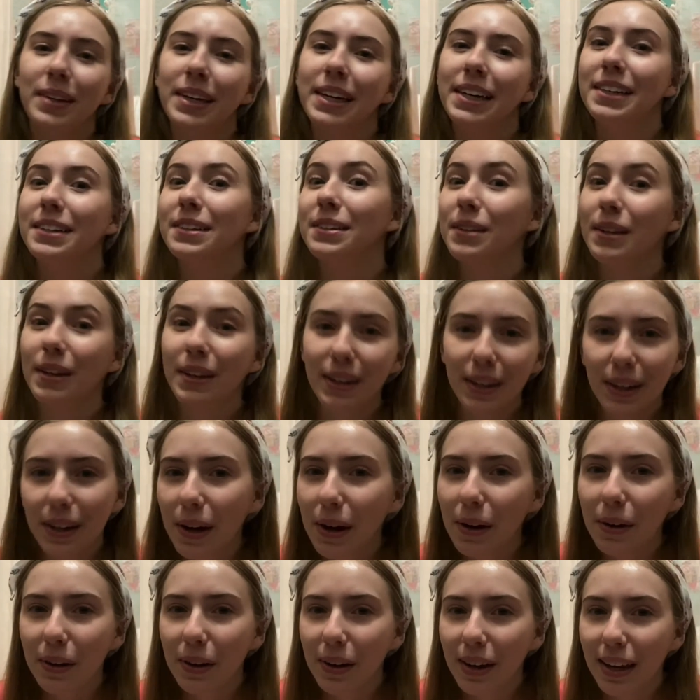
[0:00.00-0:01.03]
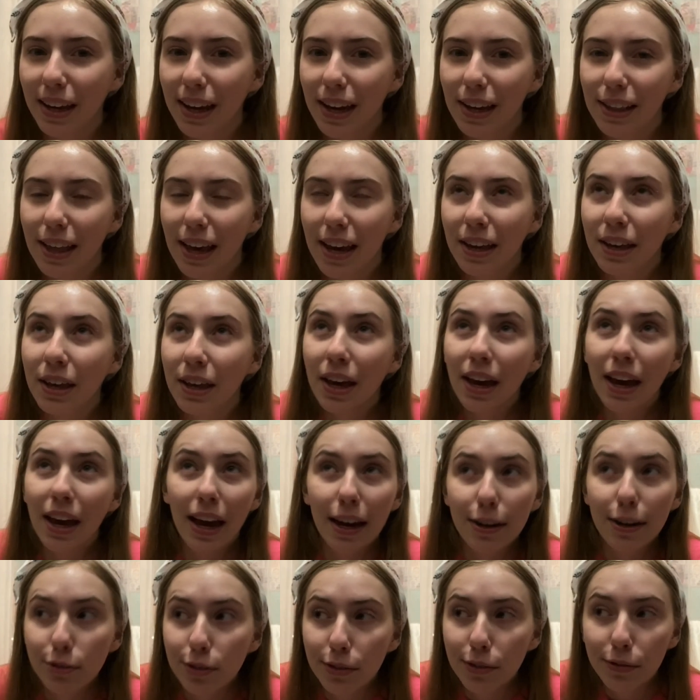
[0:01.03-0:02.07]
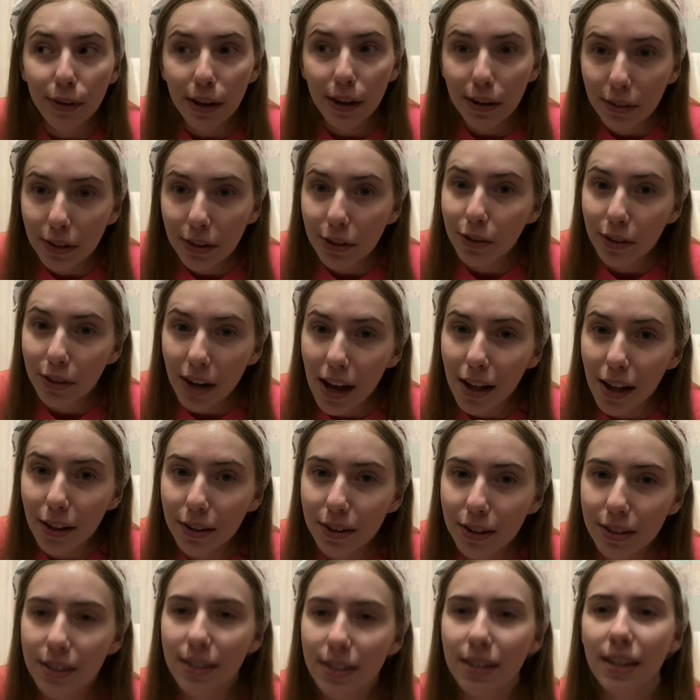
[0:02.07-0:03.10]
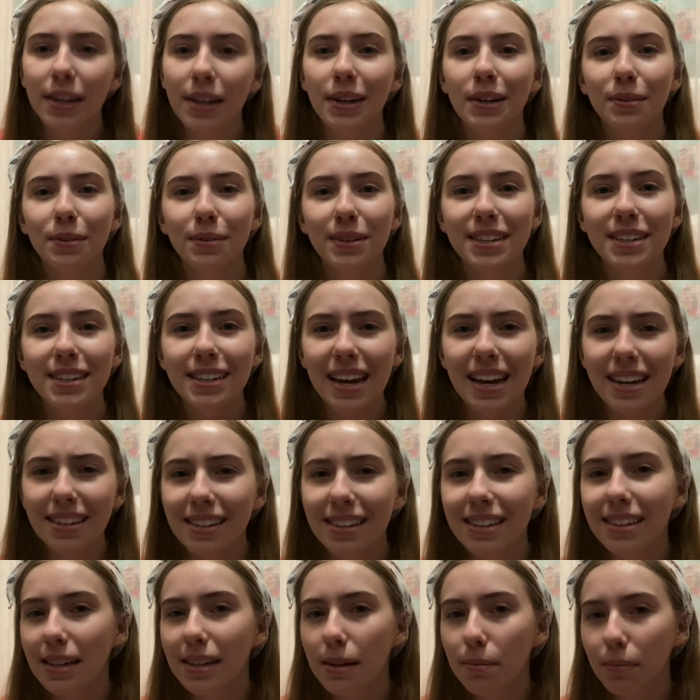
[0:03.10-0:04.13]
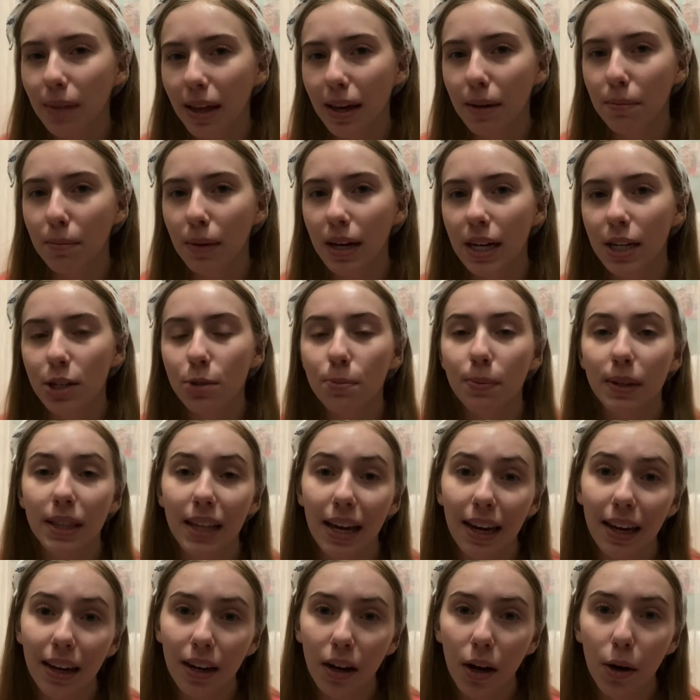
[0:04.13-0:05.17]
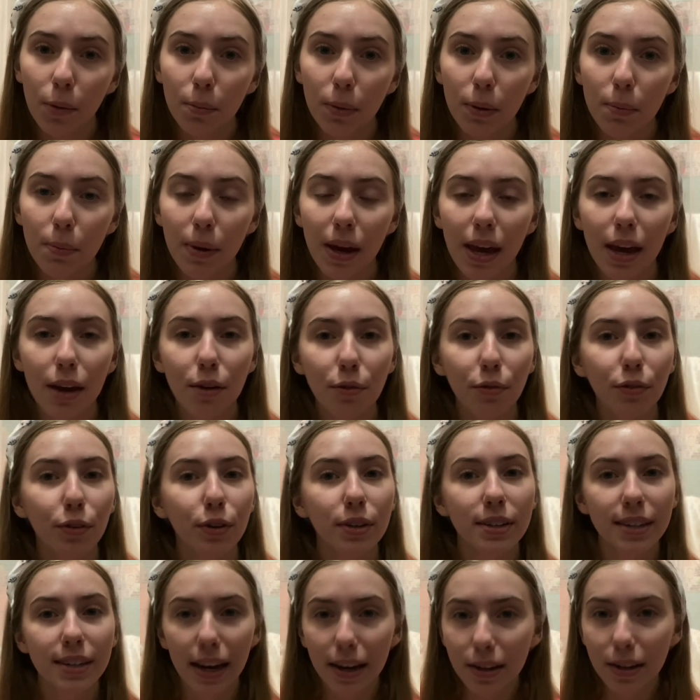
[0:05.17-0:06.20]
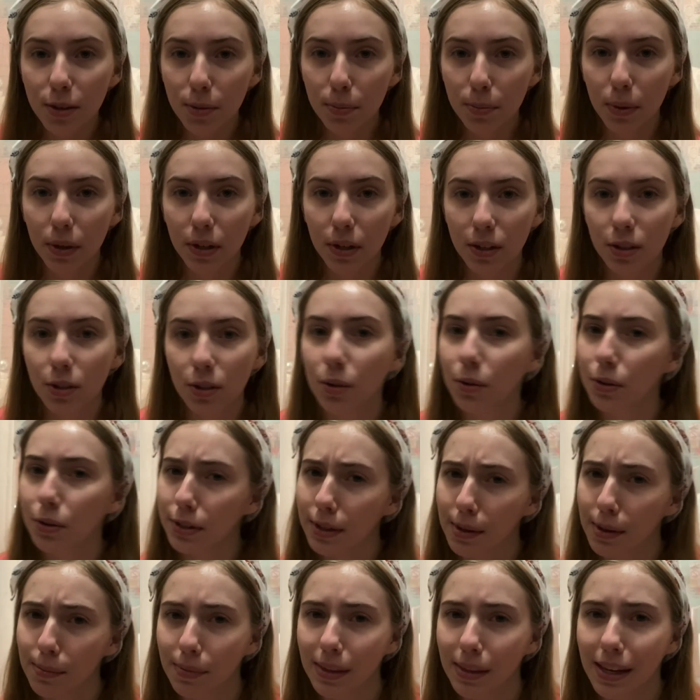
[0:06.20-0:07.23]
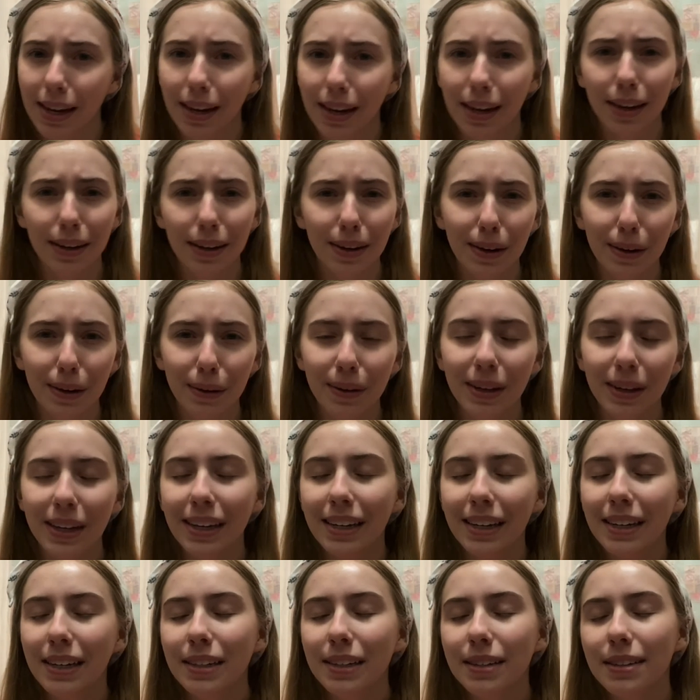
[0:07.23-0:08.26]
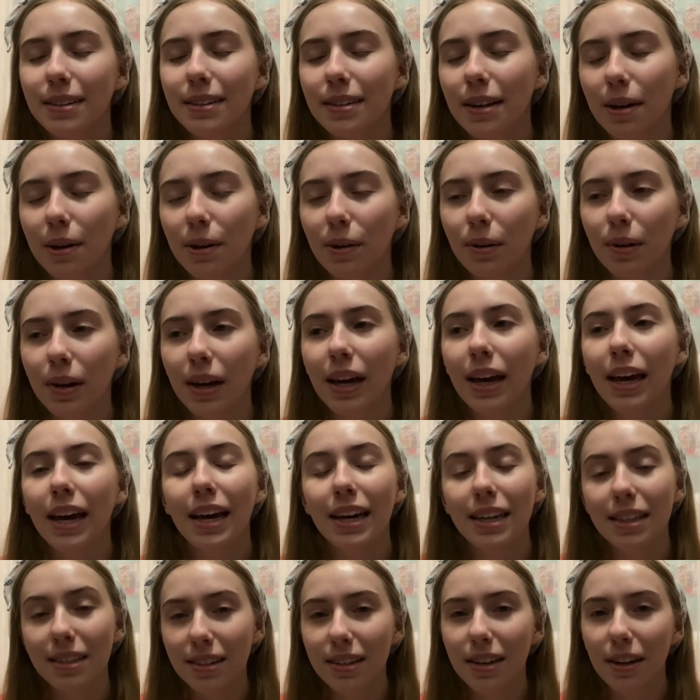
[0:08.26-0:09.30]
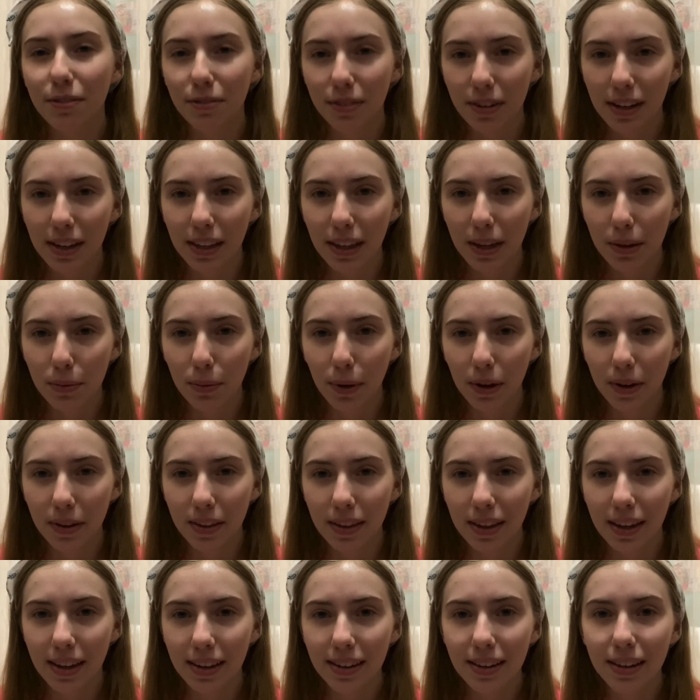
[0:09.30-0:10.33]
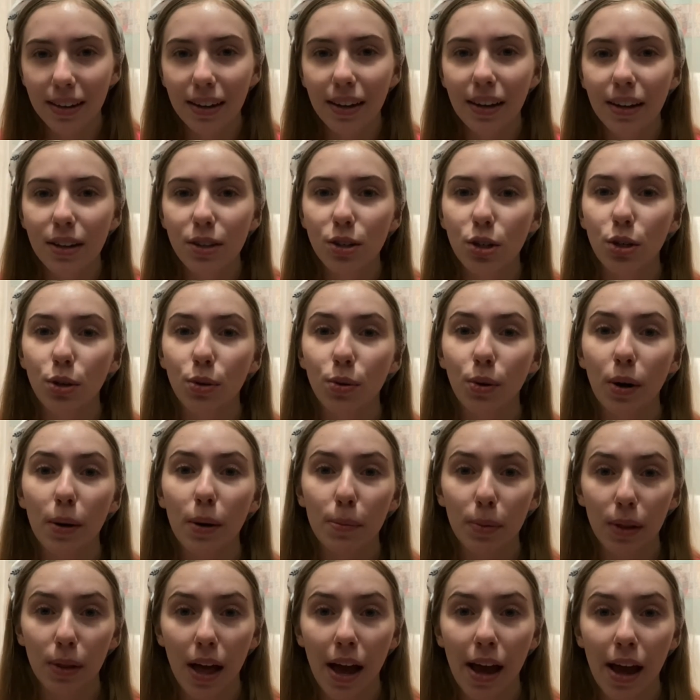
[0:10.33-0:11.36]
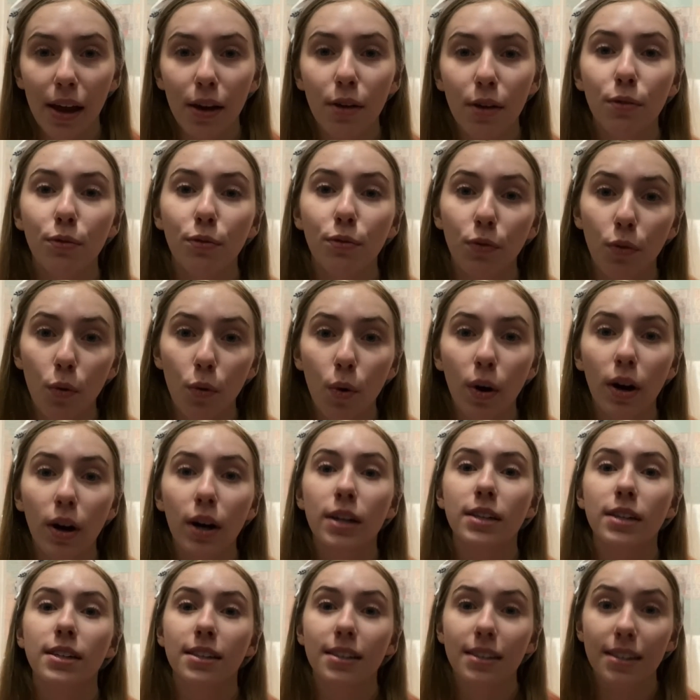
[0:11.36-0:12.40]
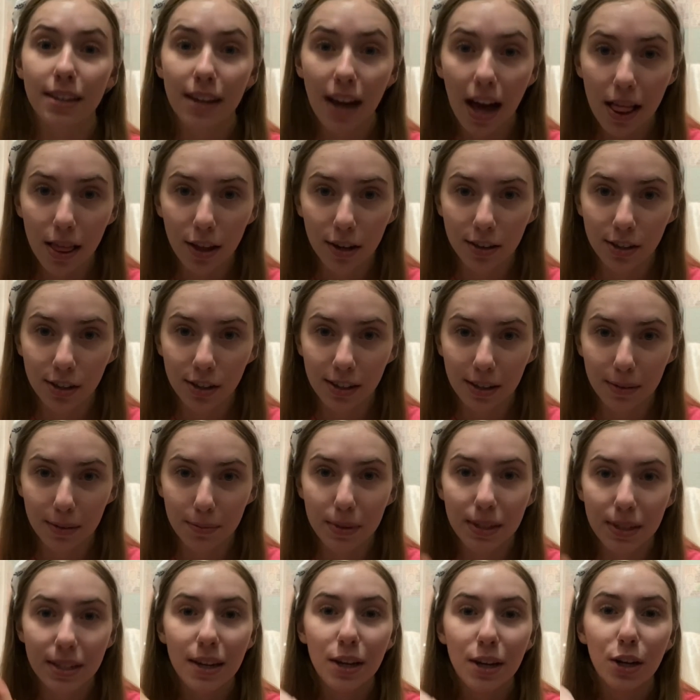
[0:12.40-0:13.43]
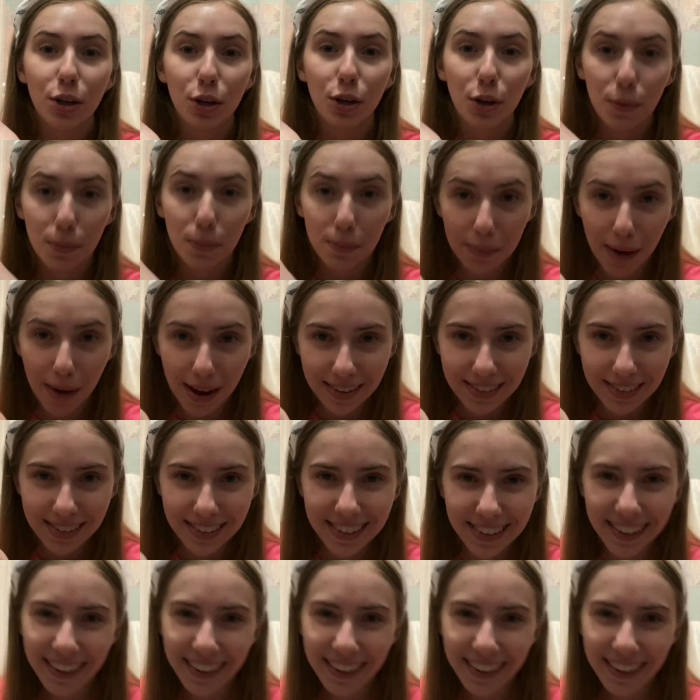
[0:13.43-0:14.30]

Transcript: So there you go, you could get like extra $500, which doesn't seem like much, but that can help you pay for textbooks or something. So it's definitely worth it to apply for scholarships. You must.